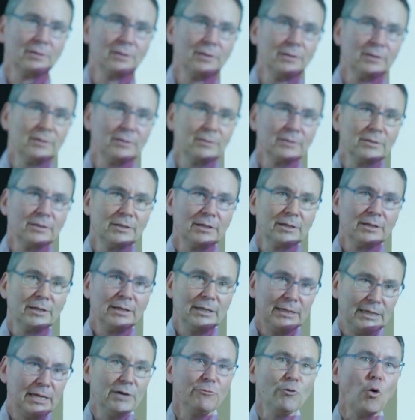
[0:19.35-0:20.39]
discuss the
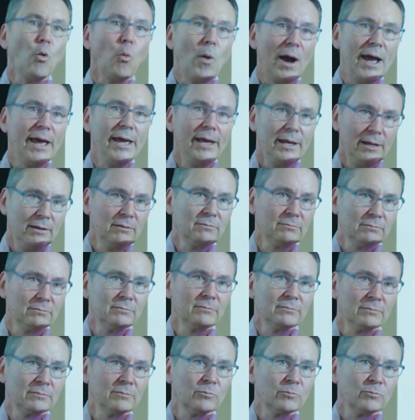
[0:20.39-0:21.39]
profound impact